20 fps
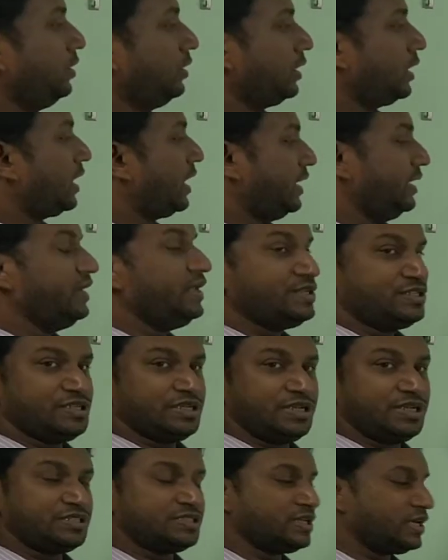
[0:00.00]
Condition
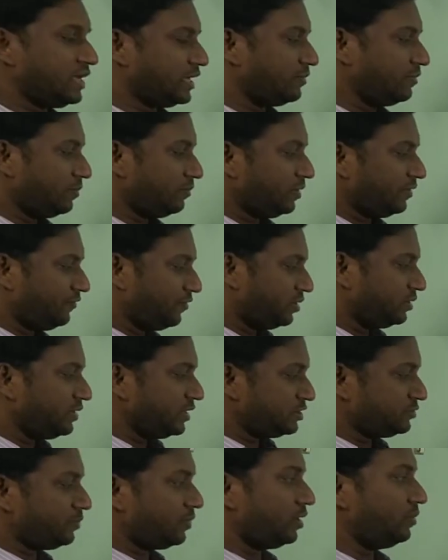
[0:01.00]
is that, remember, for
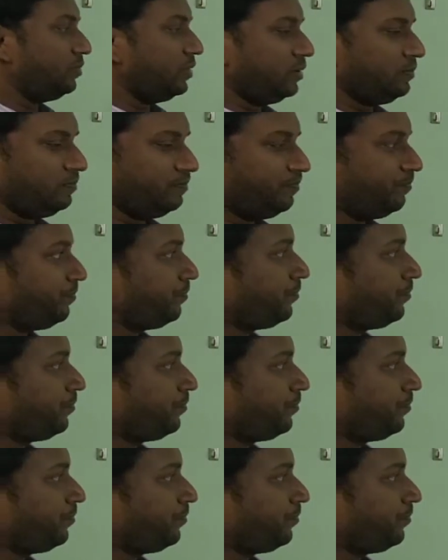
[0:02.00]
this problem,